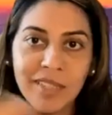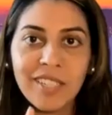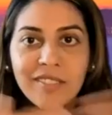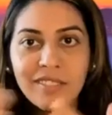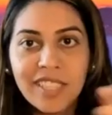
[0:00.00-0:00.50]
kind
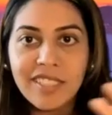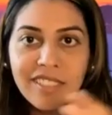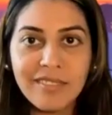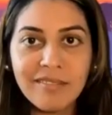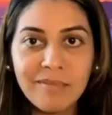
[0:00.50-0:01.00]
of like
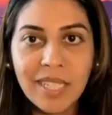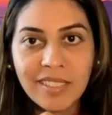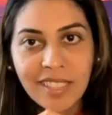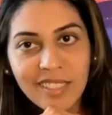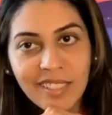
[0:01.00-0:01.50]
makes
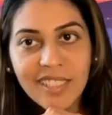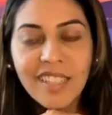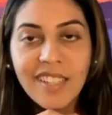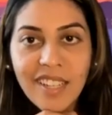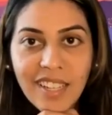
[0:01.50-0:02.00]
sense.
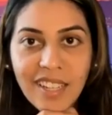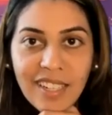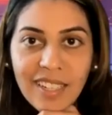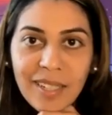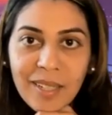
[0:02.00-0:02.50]

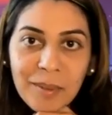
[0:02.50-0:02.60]
Um,